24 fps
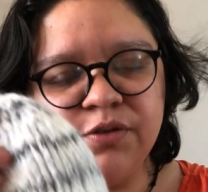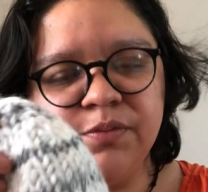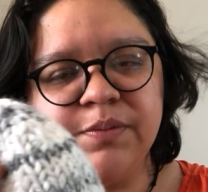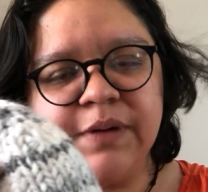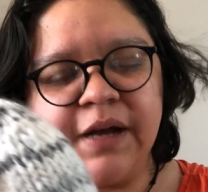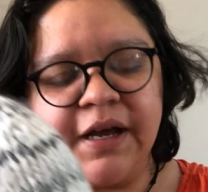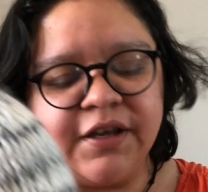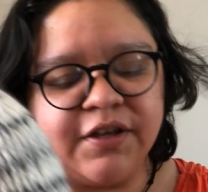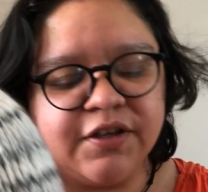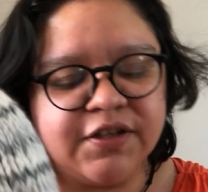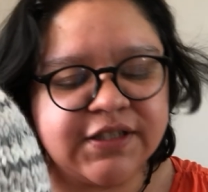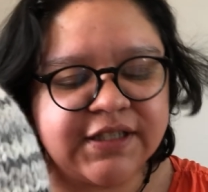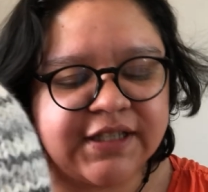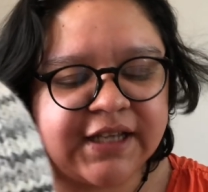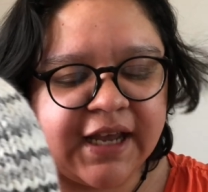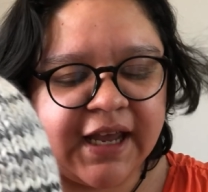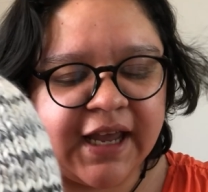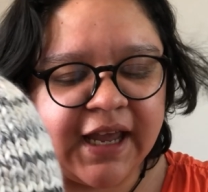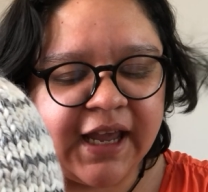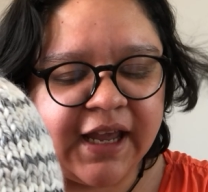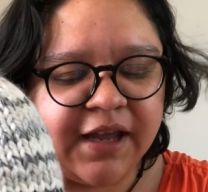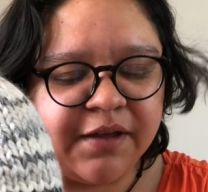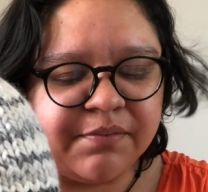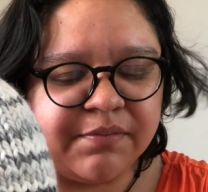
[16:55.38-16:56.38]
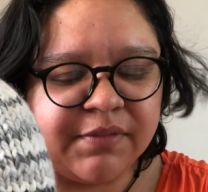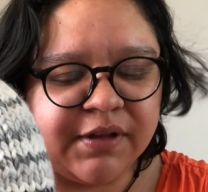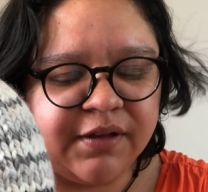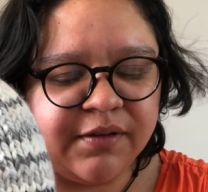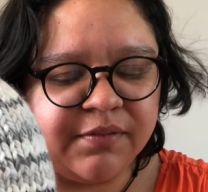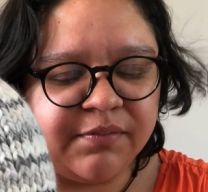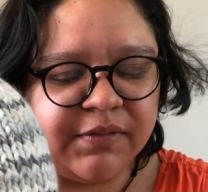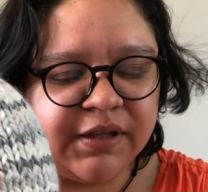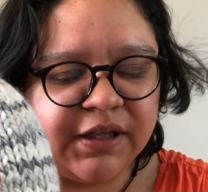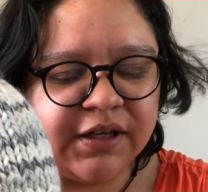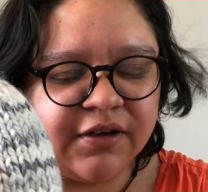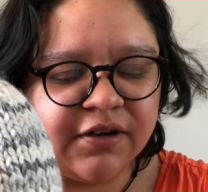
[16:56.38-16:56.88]
I used the
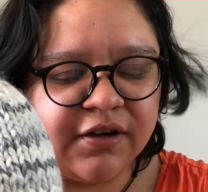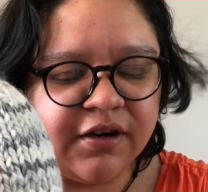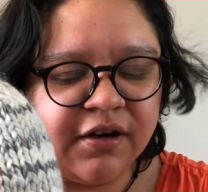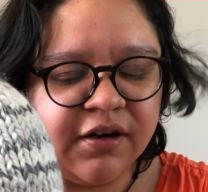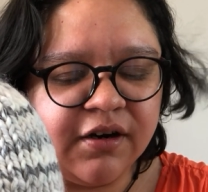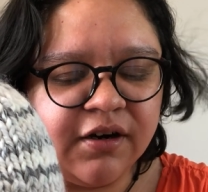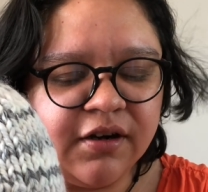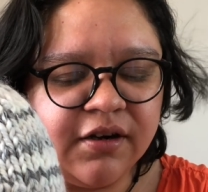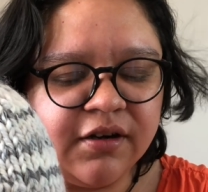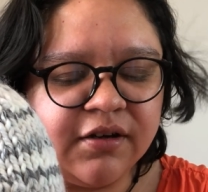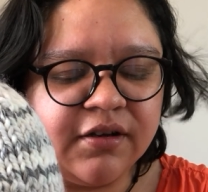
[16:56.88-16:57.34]
8mm